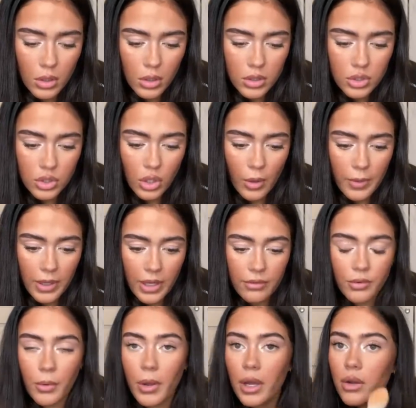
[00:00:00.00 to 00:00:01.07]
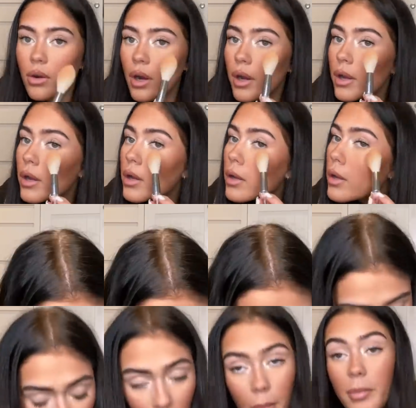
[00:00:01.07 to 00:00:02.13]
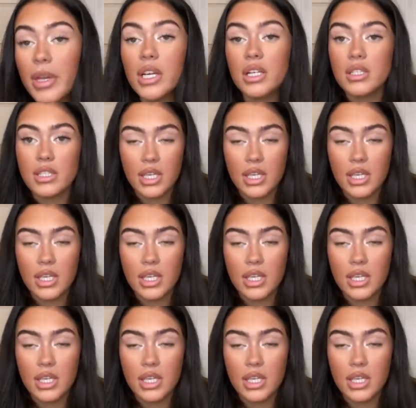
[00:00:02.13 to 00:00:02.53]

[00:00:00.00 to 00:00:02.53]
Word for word: It's going everywhere, great because